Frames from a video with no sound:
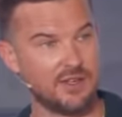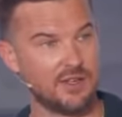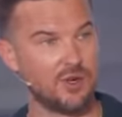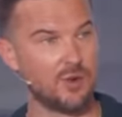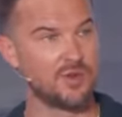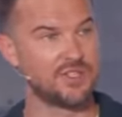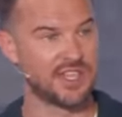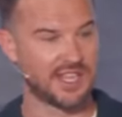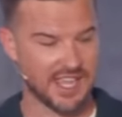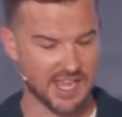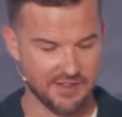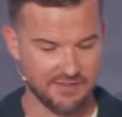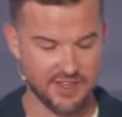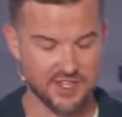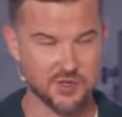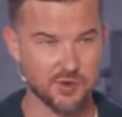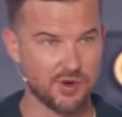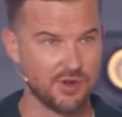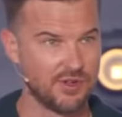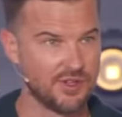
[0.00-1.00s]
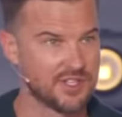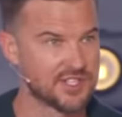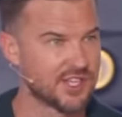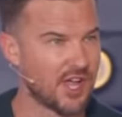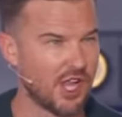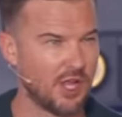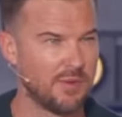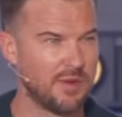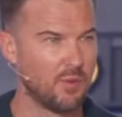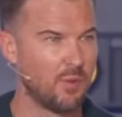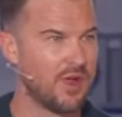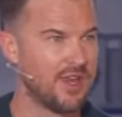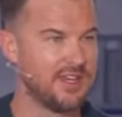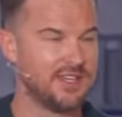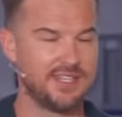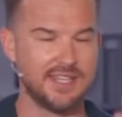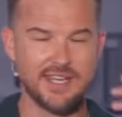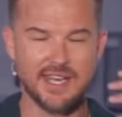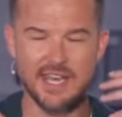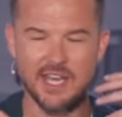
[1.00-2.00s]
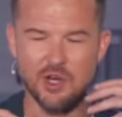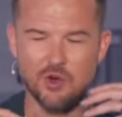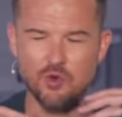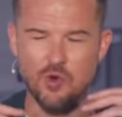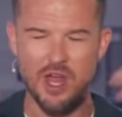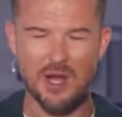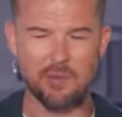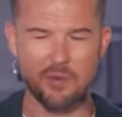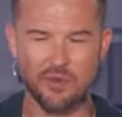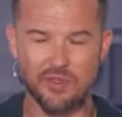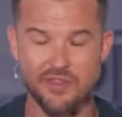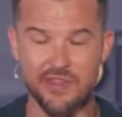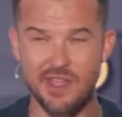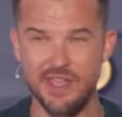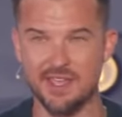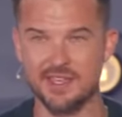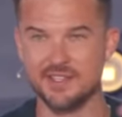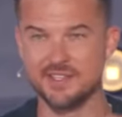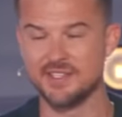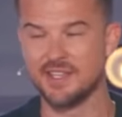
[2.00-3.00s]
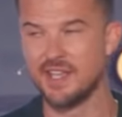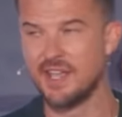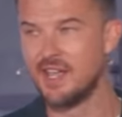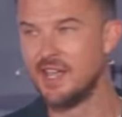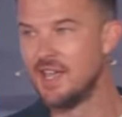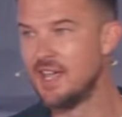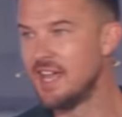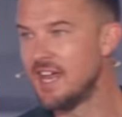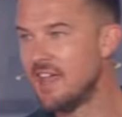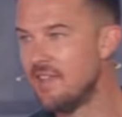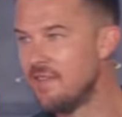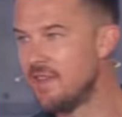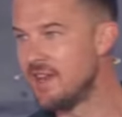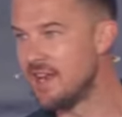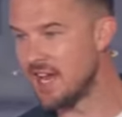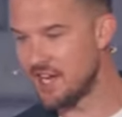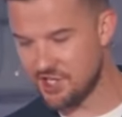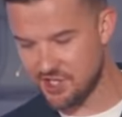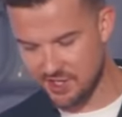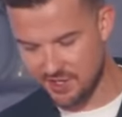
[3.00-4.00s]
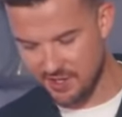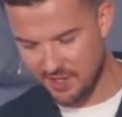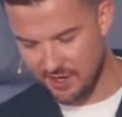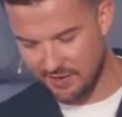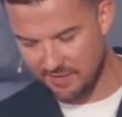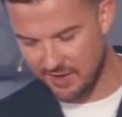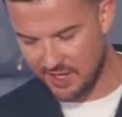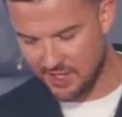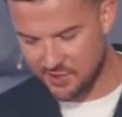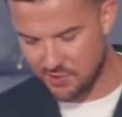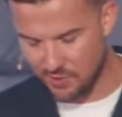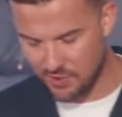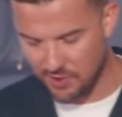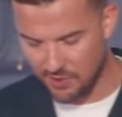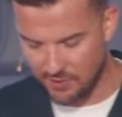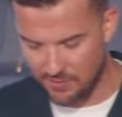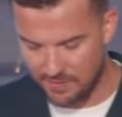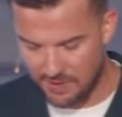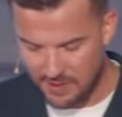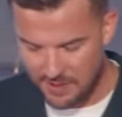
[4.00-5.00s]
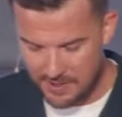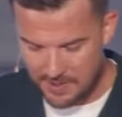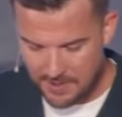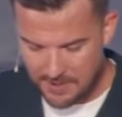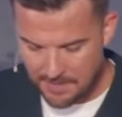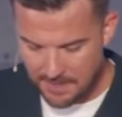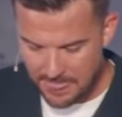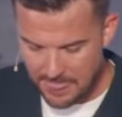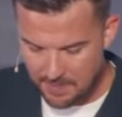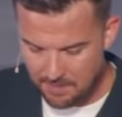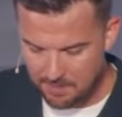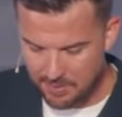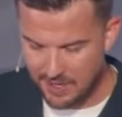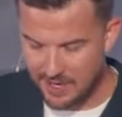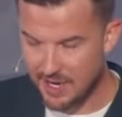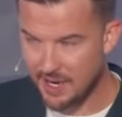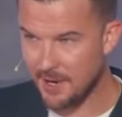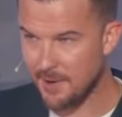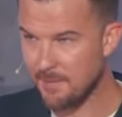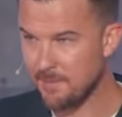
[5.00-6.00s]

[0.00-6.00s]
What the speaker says: who was the king of Israel, and Solomon went and did incredible things in the nation of Israel. But